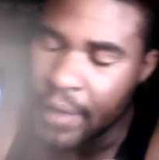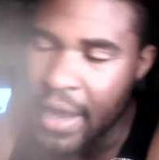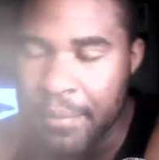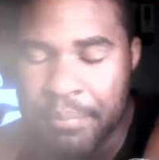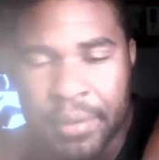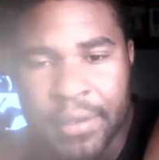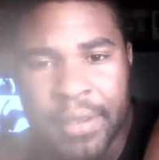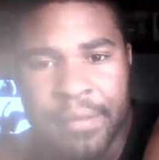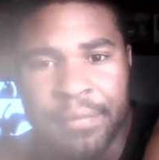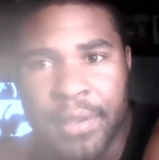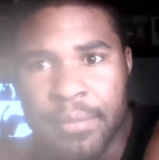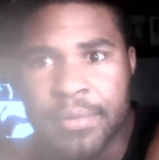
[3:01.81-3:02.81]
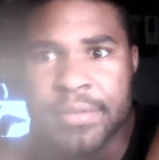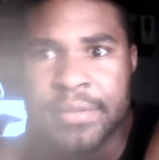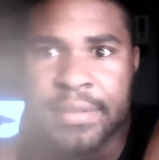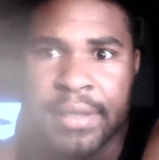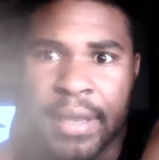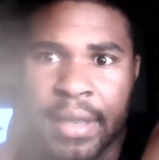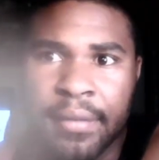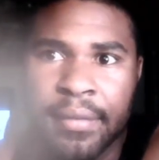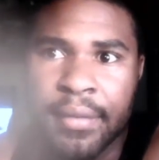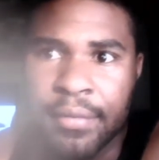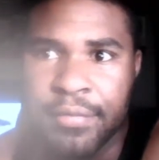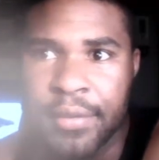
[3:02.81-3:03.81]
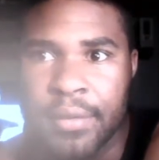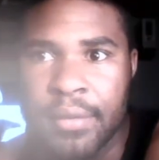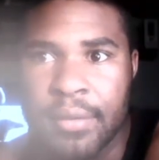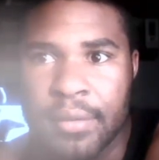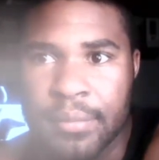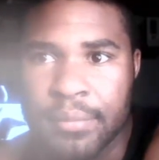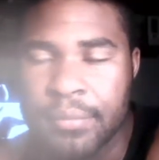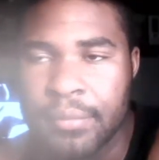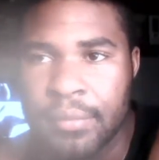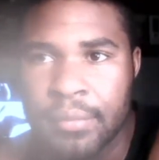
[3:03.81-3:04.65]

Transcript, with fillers: I believe he was in the film